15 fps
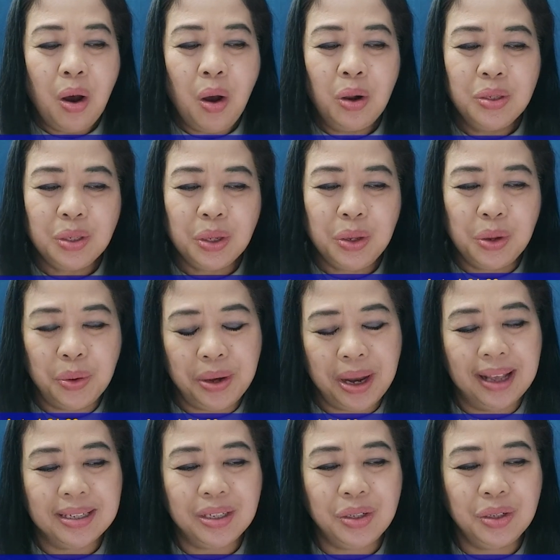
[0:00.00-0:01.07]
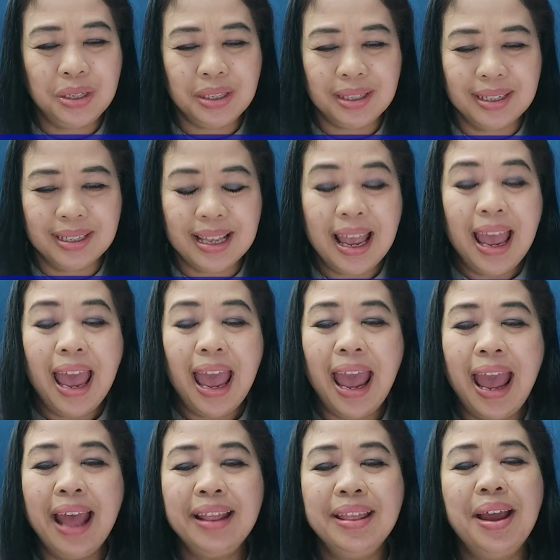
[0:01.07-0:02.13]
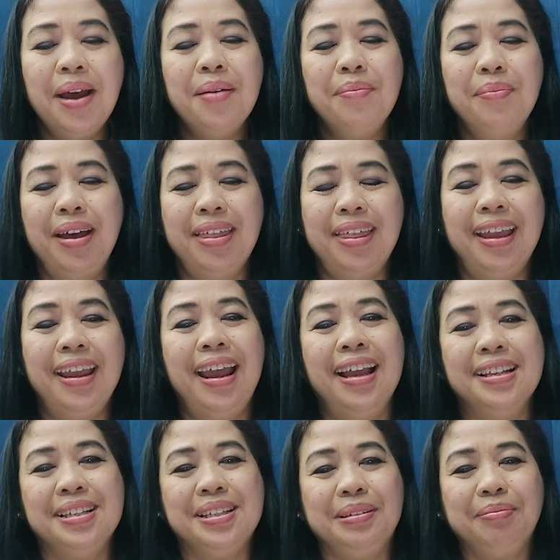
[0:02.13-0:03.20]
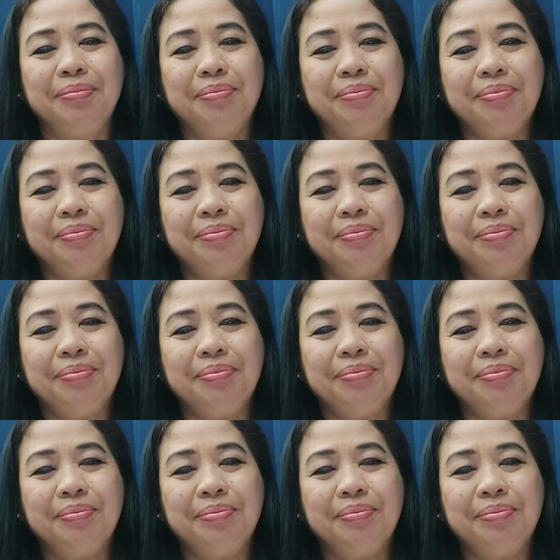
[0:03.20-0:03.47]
also known as Justus, and Matthias.